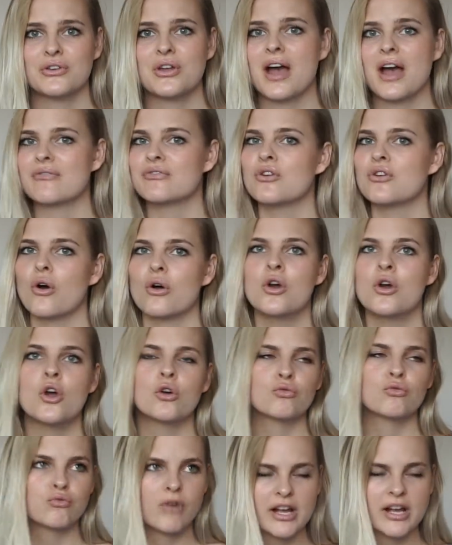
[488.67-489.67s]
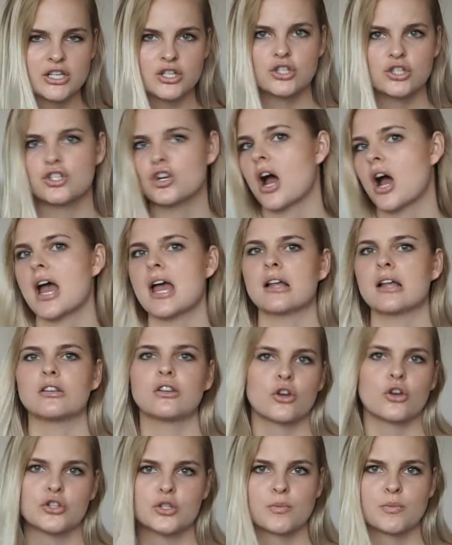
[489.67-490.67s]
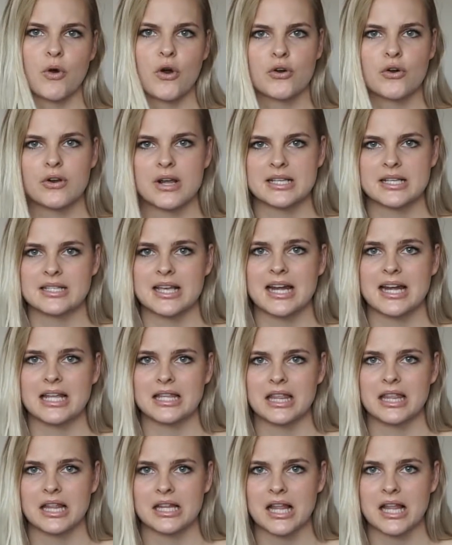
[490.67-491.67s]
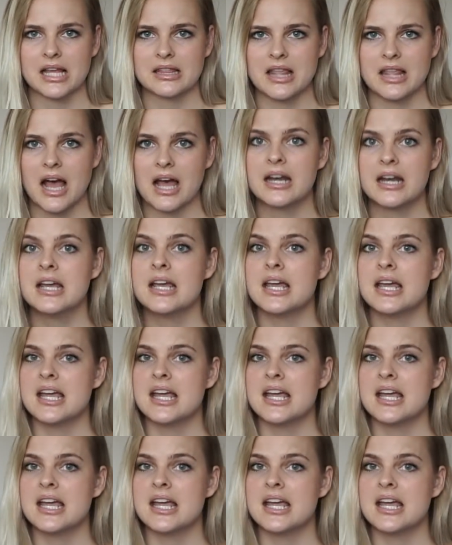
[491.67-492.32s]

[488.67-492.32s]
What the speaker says: You have not wrecked your diet, lost progress or anything like that.